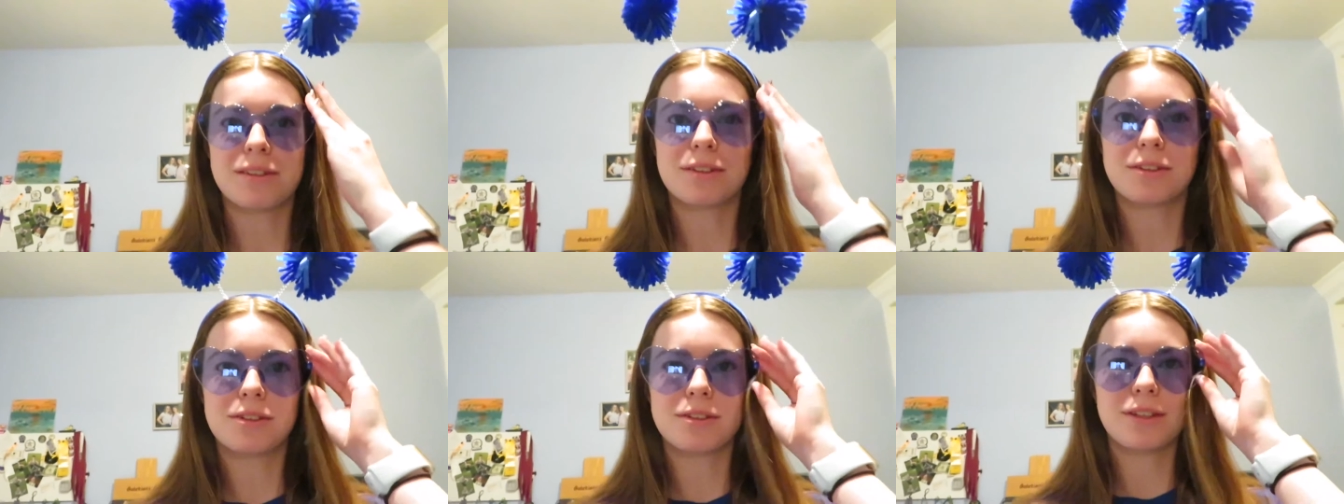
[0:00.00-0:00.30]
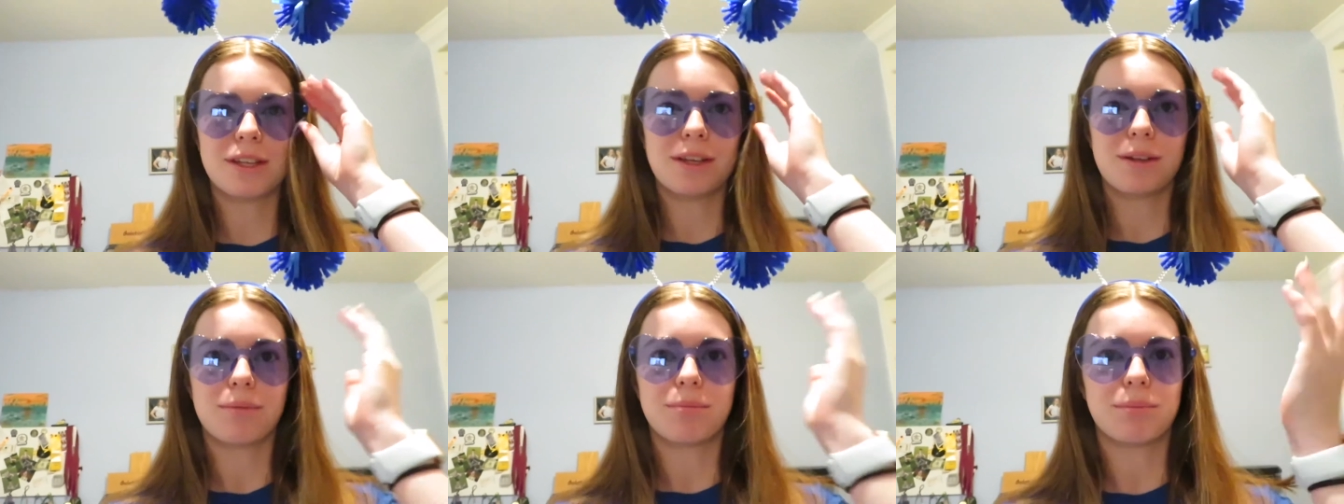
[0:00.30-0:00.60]
They're
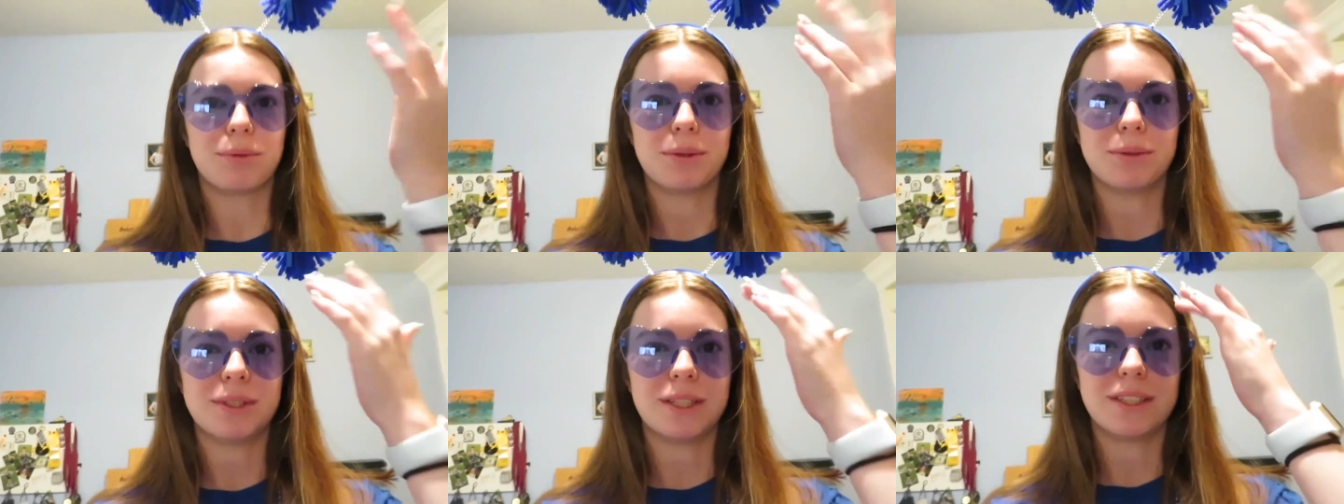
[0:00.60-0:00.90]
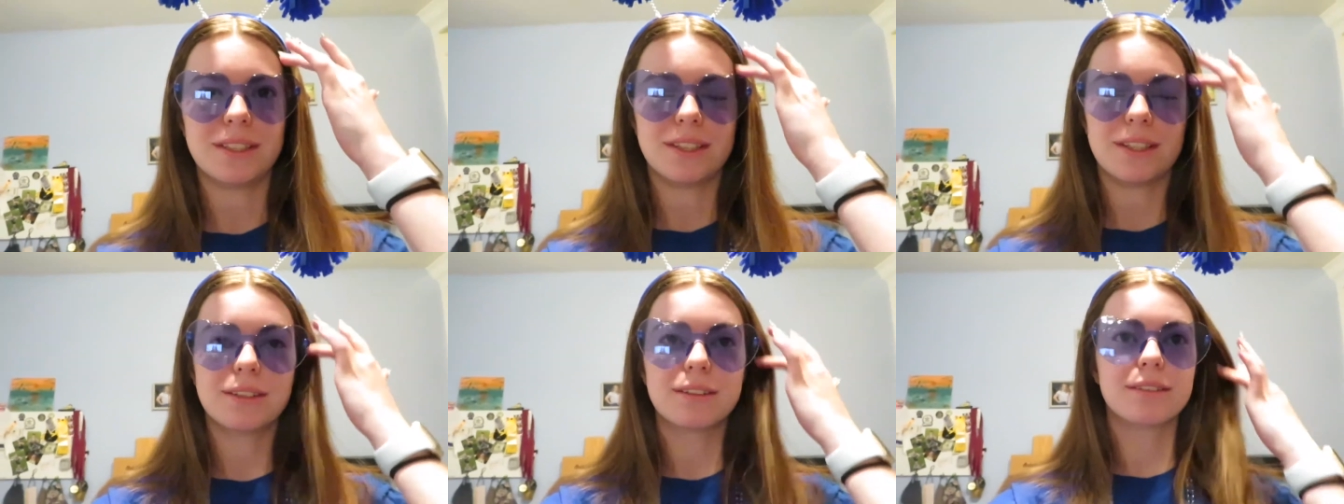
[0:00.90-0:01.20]
just like blue
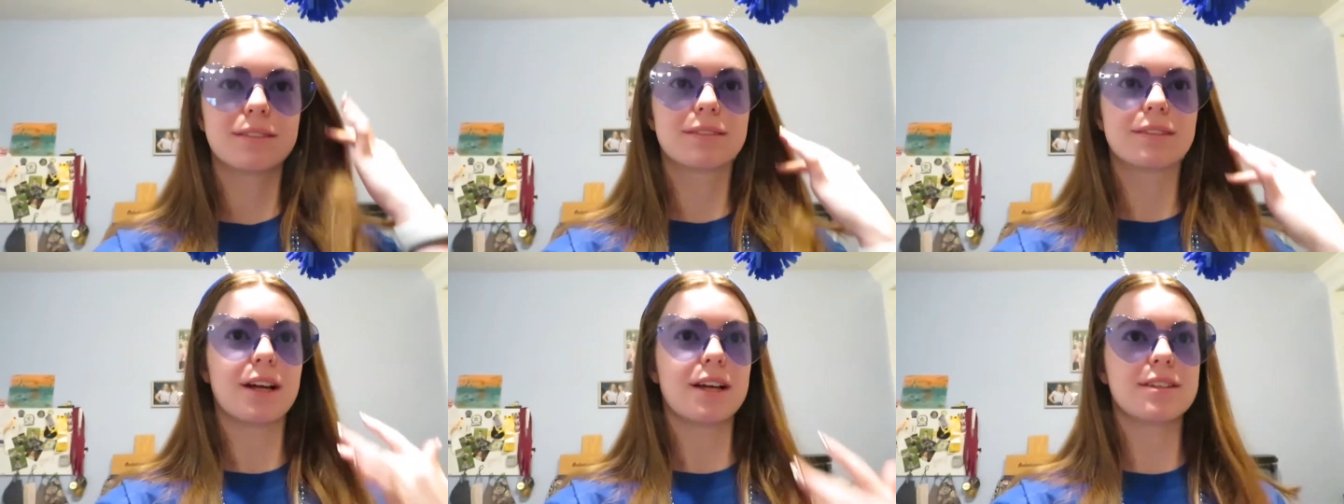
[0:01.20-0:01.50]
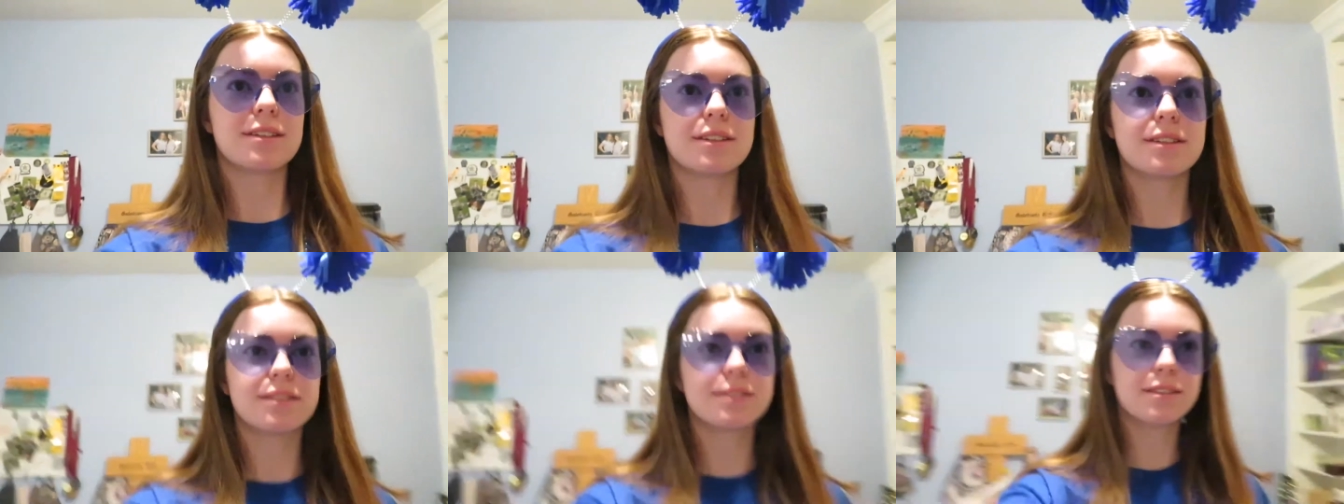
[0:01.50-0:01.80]
tinted
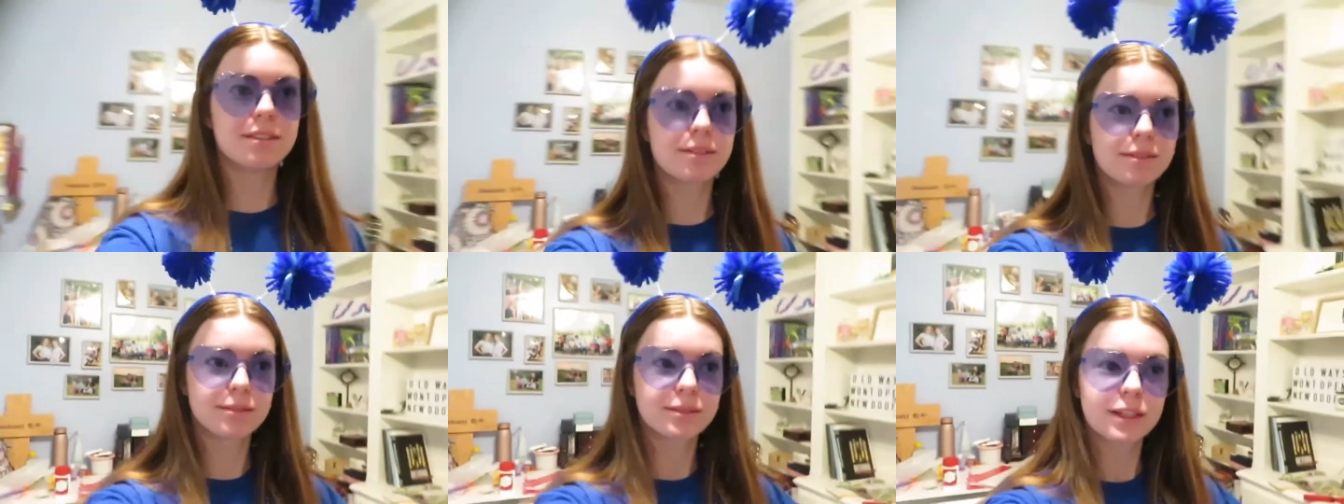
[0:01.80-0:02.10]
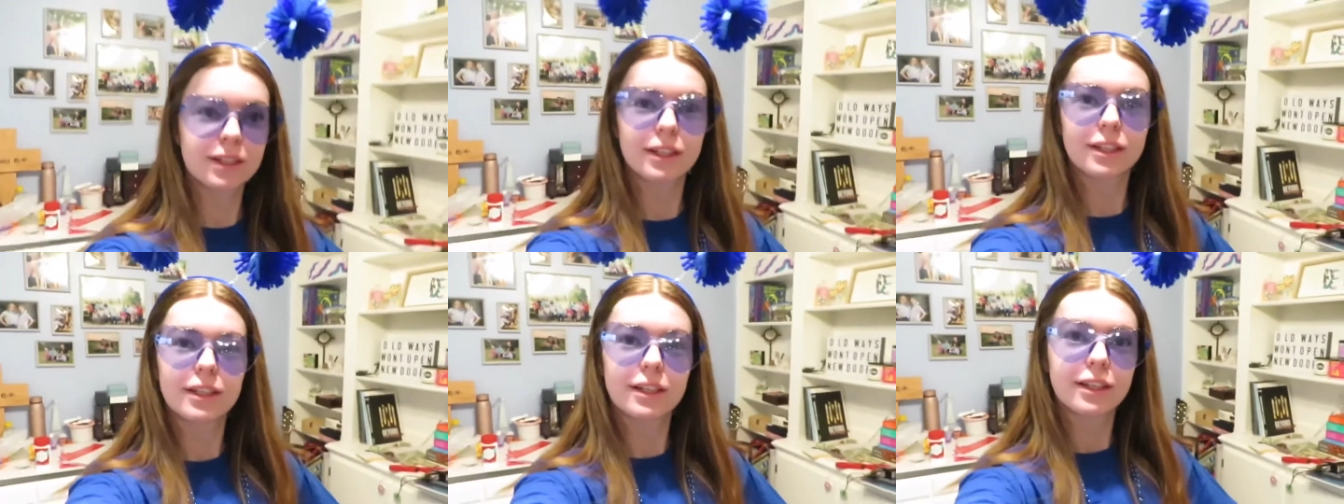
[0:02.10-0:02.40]
glasses.
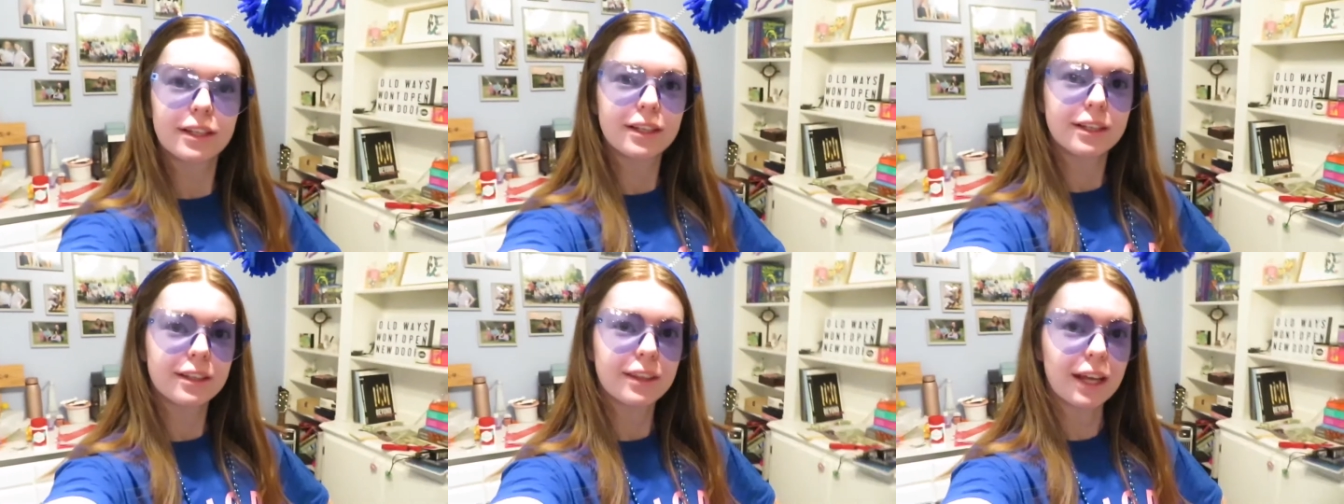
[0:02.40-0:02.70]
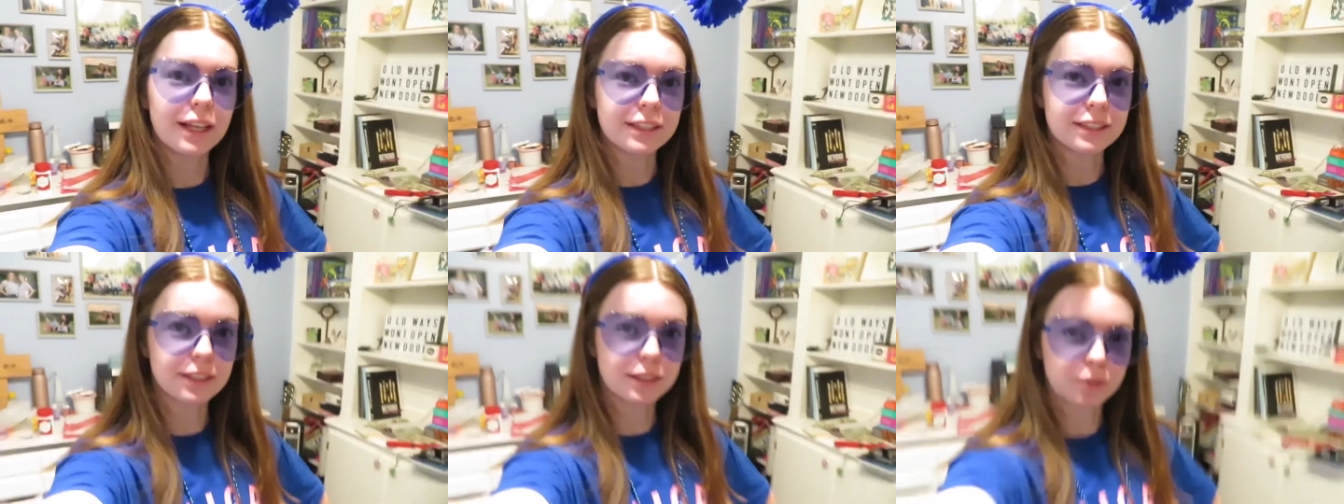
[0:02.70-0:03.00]
That's the